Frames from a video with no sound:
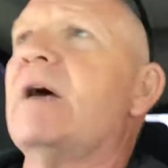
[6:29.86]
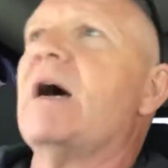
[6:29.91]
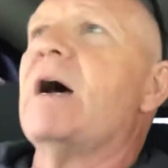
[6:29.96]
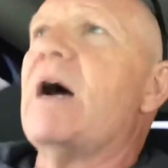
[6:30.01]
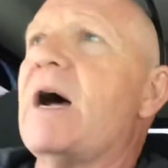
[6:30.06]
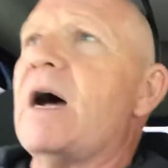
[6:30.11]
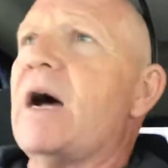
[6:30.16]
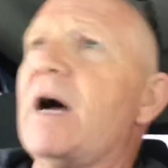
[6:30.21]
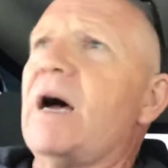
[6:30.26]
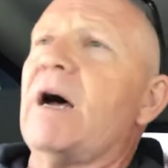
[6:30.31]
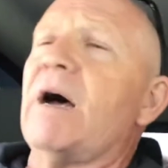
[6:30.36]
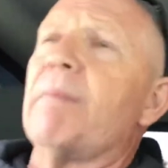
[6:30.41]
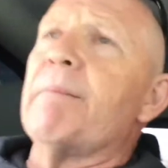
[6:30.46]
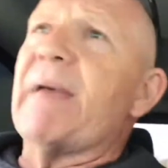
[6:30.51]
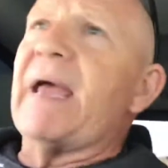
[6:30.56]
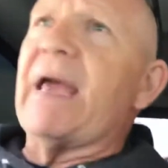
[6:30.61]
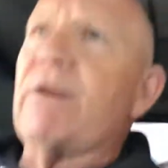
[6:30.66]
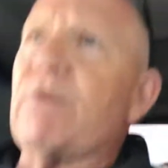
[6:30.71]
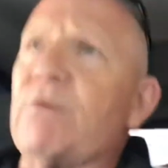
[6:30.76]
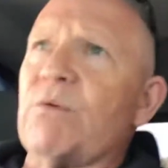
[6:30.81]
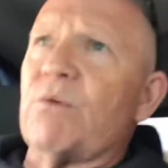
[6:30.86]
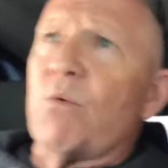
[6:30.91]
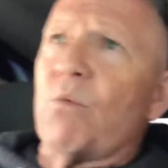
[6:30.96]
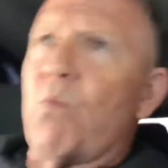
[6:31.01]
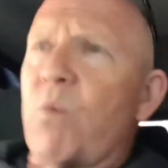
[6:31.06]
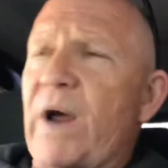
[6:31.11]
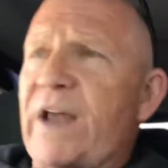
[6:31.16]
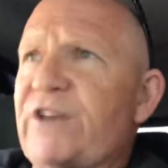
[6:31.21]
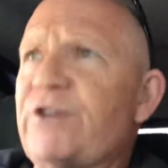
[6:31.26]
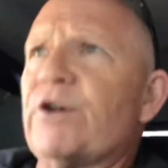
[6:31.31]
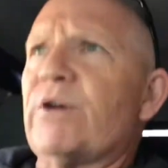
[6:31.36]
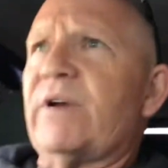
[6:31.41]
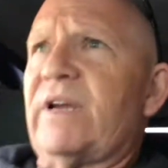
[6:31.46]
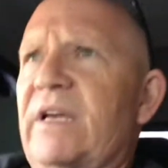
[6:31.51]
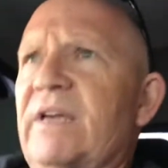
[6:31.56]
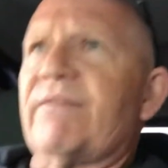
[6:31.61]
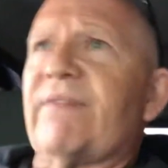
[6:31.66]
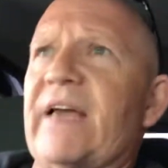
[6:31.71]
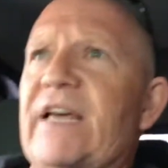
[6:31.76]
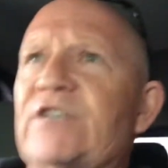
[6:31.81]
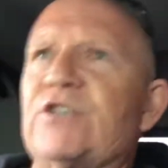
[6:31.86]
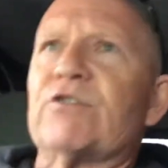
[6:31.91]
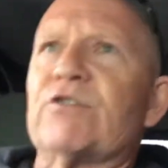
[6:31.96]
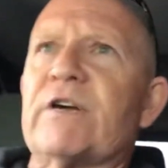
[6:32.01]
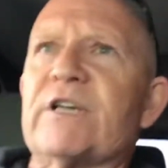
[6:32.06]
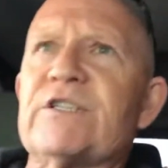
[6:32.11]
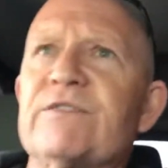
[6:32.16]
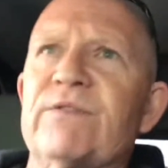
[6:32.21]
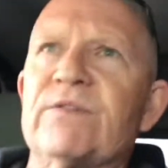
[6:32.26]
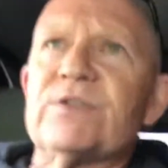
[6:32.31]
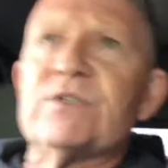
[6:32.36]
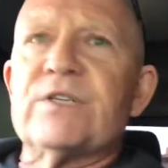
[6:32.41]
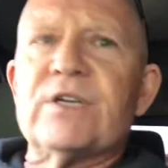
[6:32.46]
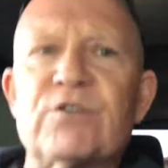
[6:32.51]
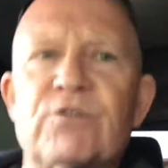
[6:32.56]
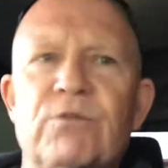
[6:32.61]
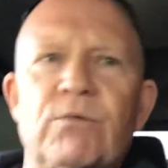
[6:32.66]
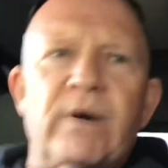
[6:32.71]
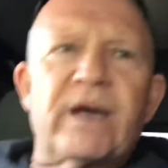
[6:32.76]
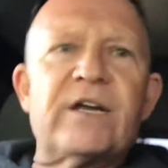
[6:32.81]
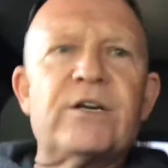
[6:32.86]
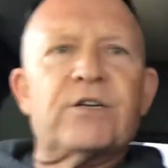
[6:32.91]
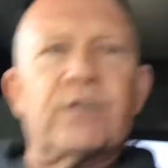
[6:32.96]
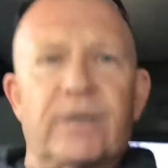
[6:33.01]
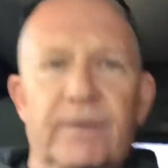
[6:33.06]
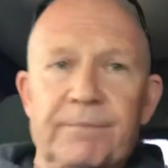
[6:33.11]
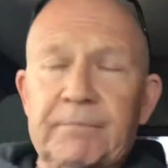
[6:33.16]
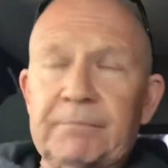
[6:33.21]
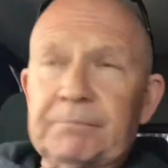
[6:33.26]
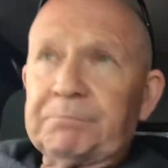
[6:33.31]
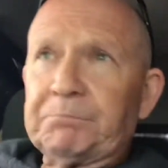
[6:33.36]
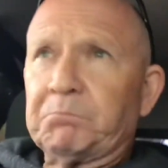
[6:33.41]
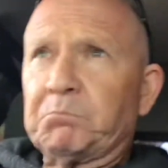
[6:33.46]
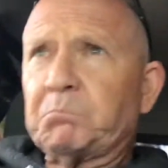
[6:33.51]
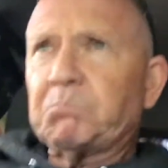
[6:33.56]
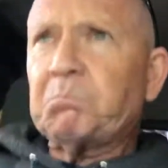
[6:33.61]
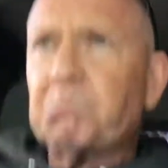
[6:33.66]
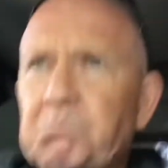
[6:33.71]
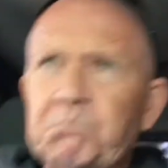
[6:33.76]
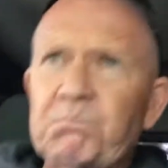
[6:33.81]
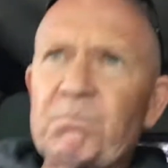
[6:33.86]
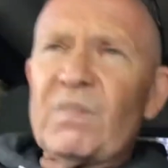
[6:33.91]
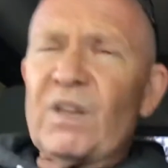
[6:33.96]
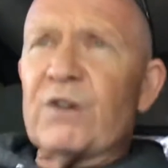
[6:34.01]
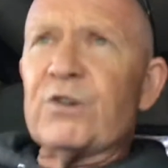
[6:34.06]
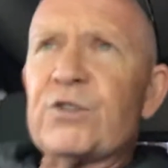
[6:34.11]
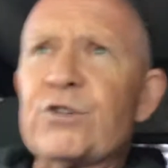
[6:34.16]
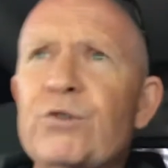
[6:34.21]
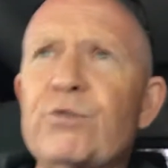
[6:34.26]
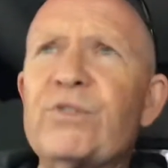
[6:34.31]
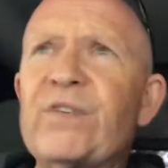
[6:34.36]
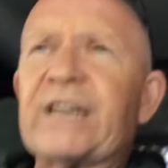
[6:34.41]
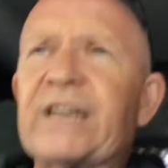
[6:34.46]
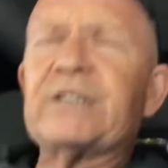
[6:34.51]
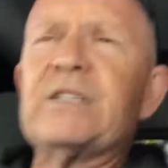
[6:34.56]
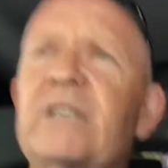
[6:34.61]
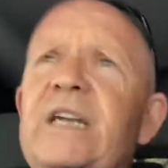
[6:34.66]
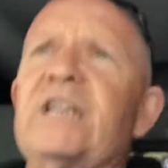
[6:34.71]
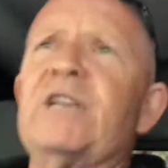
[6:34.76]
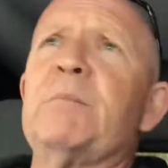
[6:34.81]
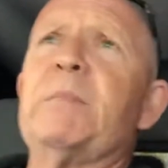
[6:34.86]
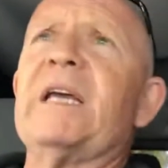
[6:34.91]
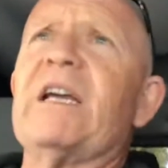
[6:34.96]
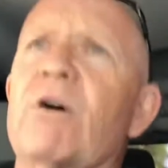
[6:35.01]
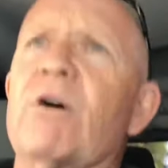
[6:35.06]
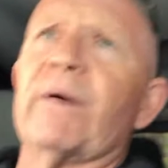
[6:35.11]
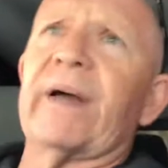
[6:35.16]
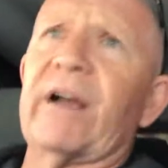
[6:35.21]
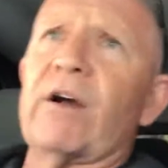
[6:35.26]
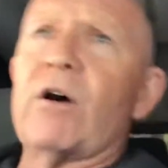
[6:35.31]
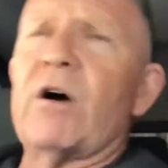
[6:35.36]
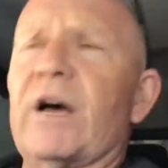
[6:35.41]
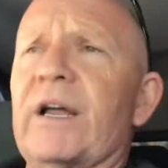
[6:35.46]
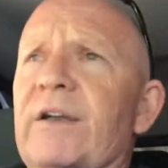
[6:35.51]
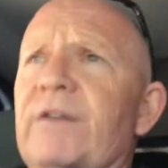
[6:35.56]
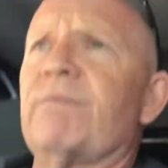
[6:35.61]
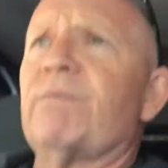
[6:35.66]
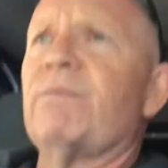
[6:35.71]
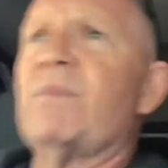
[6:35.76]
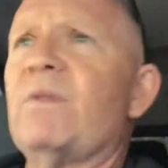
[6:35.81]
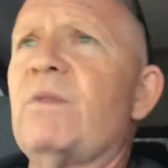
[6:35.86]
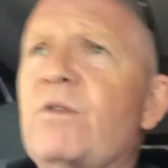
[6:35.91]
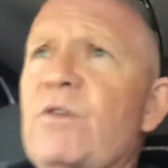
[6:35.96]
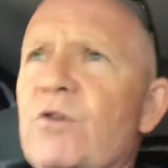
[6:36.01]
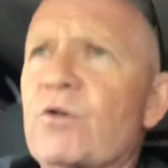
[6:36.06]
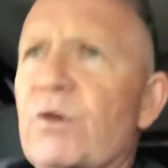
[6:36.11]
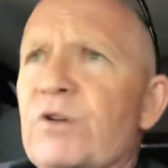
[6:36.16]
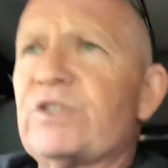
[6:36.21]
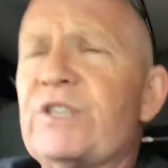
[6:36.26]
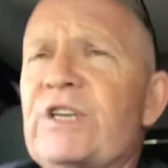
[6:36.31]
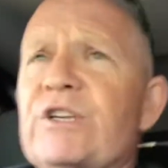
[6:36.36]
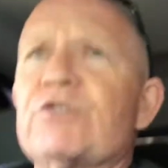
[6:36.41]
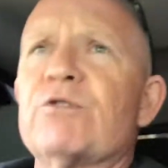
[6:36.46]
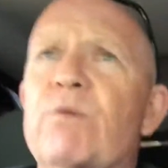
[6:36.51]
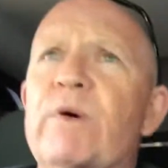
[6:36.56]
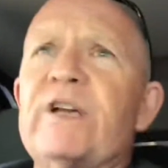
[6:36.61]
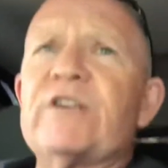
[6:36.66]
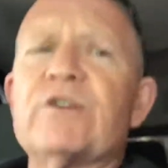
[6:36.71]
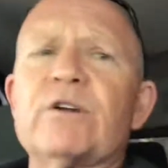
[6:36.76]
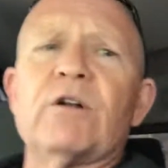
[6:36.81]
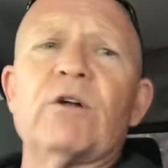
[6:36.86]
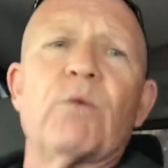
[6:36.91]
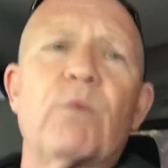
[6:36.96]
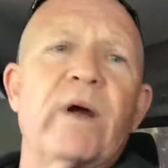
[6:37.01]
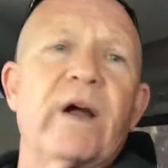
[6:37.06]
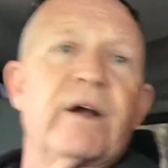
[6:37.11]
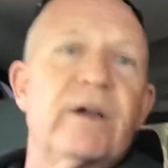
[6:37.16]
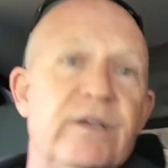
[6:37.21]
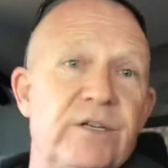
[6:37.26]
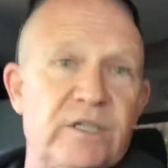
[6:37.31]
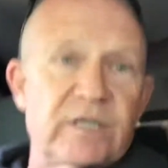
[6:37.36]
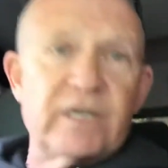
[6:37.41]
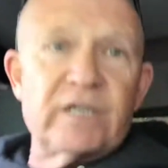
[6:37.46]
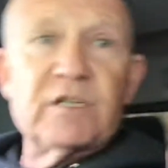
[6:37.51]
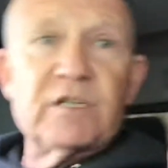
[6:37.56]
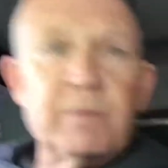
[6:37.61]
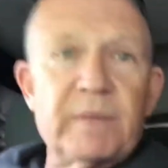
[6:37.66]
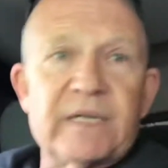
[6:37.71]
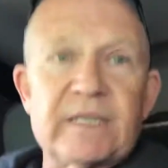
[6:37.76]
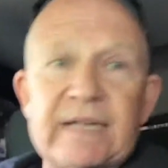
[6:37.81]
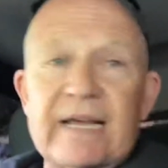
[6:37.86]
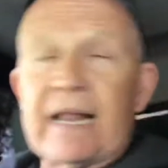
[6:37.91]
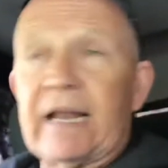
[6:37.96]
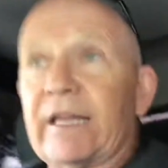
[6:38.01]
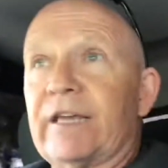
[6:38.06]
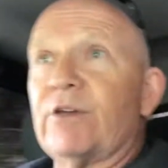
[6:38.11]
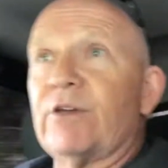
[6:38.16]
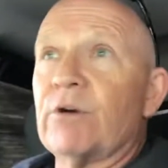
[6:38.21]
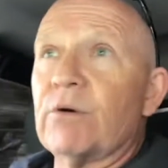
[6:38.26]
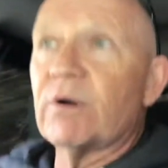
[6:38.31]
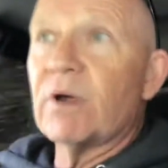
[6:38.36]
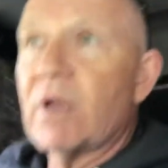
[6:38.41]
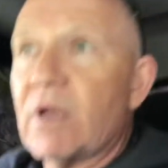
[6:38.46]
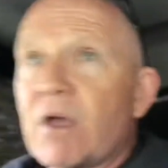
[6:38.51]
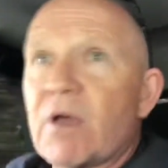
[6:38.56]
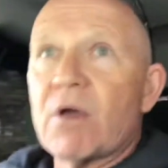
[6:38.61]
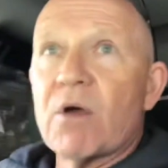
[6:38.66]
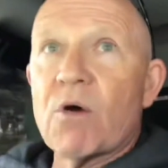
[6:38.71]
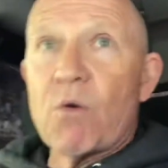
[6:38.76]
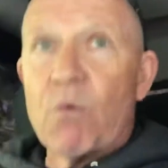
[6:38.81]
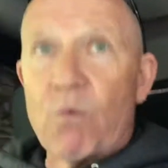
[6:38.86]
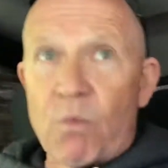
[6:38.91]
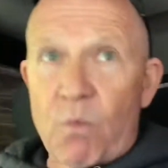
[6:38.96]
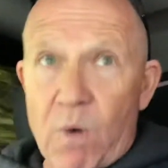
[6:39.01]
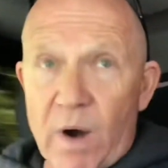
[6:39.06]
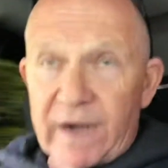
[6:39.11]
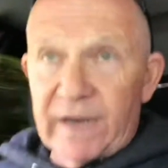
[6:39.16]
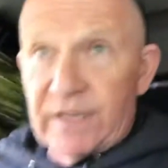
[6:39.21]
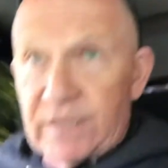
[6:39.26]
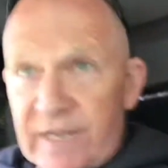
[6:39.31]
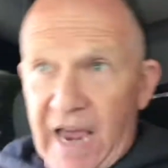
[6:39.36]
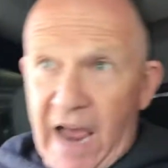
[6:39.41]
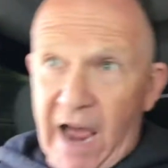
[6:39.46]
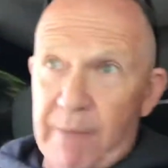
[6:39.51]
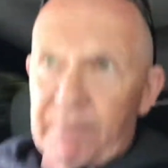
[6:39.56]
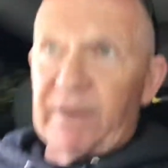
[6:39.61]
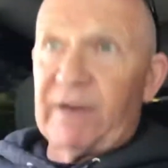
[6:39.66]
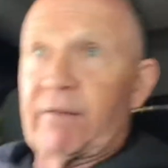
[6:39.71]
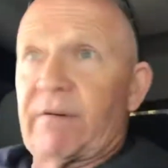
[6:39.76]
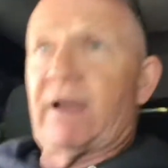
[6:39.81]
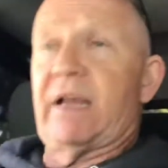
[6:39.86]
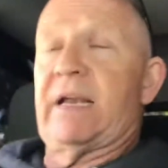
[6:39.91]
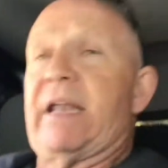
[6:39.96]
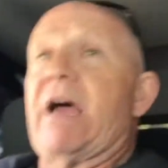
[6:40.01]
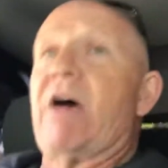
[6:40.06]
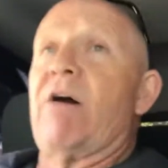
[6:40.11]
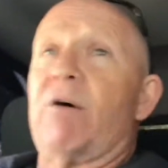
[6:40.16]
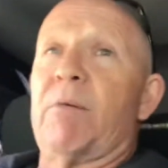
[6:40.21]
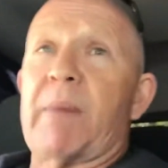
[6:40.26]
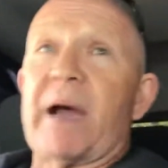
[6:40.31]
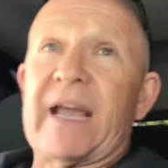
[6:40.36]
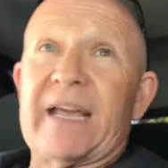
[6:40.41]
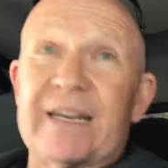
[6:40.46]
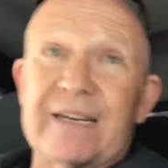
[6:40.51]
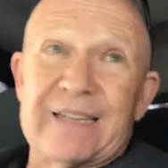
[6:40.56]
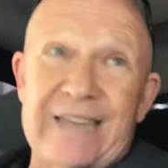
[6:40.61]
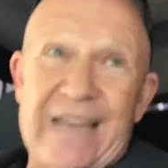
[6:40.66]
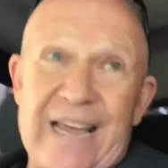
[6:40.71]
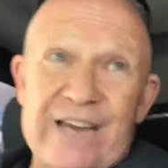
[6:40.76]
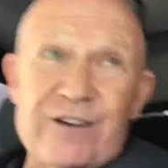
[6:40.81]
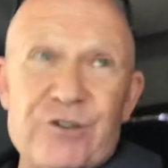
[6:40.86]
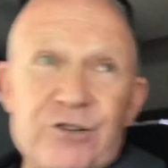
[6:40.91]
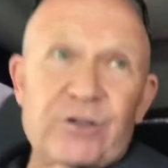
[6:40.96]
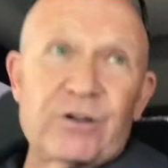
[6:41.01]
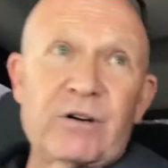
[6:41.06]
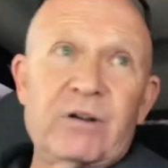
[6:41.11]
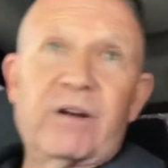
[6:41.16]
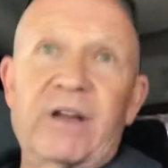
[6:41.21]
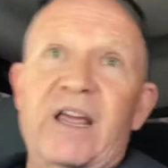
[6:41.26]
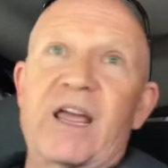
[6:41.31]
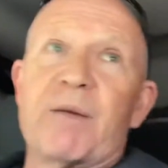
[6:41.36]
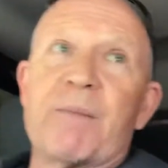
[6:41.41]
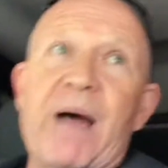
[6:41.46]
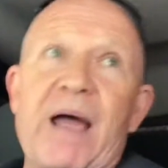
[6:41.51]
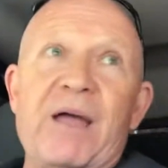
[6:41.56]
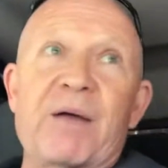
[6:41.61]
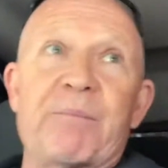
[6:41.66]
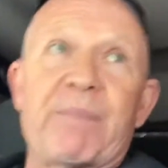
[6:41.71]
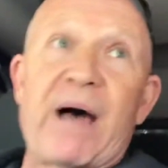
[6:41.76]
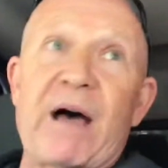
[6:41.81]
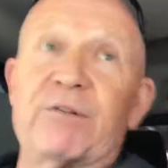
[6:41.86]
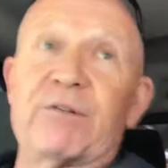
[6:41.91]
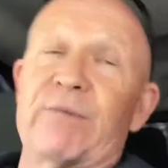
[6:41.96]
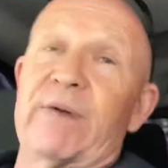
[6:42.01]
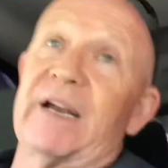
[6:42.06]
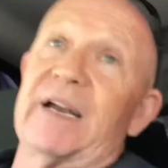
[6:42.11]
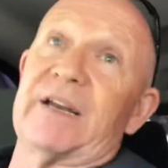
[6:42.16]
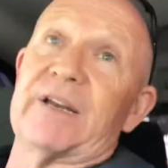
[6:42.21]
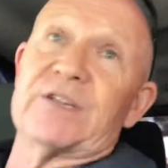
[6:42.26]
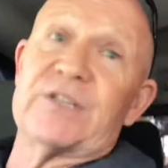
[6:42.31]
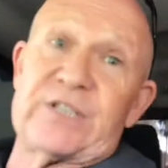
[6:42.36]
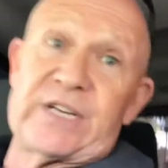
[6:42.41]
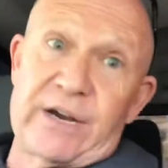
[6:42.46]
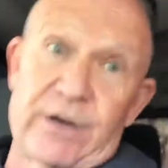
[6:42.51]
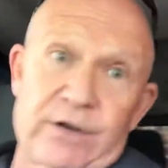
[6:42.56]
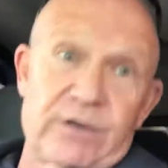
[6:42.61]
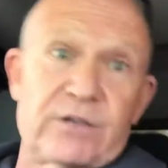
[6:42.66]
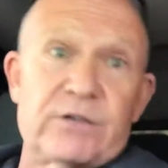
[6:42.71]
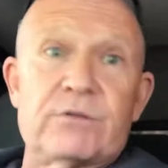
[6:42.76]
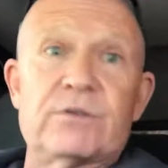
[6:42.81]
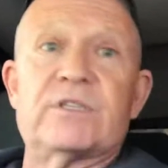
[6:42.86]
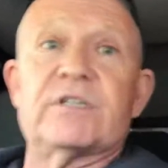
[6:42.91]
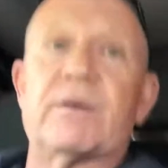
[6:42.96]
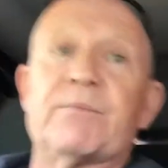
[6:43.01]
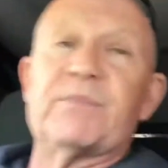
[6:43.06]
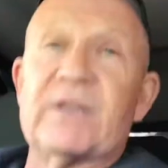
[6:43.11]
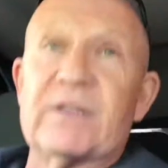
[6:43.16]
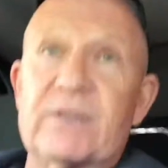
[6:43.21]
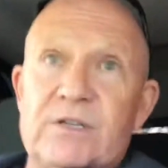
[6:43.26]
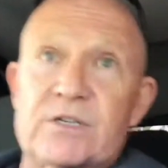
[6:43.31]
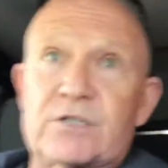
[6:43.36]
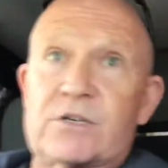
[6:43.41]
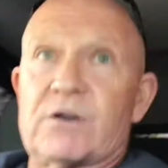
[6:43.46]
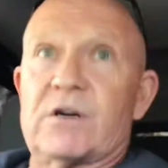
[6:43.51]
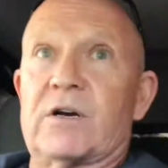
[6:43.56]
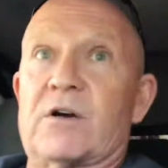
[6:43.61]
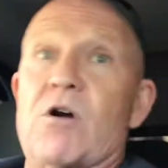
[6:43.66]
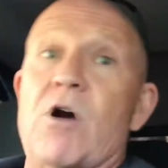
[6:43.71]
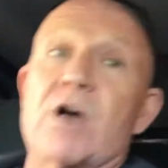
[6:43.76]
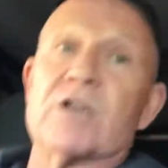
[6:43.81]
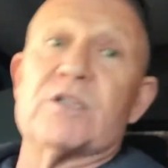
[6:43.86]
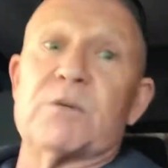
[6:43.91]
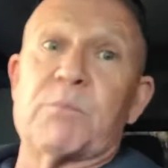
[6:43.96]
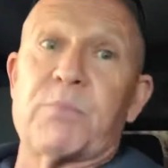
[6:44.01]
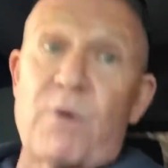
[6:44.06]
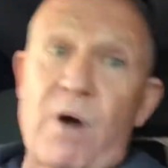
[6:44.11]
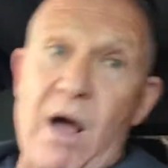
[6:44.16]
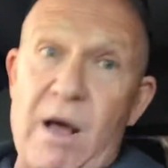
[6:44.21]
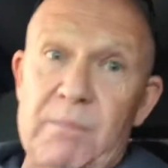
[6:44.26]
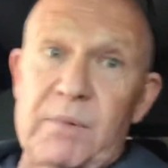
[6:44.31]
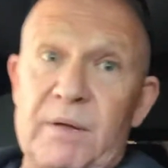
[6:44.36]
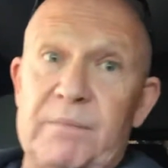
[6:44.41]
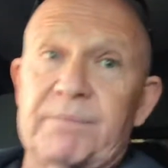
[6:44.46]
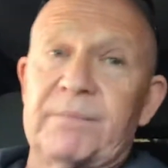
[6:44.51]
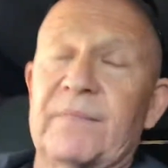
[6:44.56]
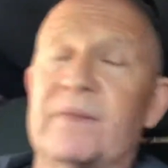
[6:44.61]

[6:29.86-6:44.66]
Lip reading: And when you're in that stressful situation, two things need to be going on. Your situational awareness needs to be telling you what is happening right now. Am I in danger? Am I about ready to say or do something that's going to cause a problem?